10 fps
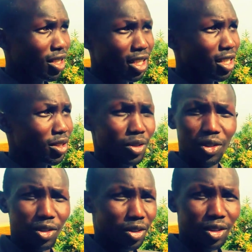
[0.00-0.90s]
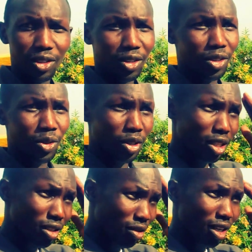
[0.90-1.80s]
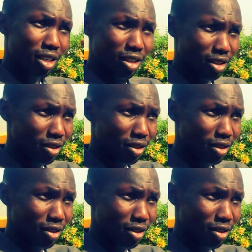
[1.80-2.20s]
Then you just find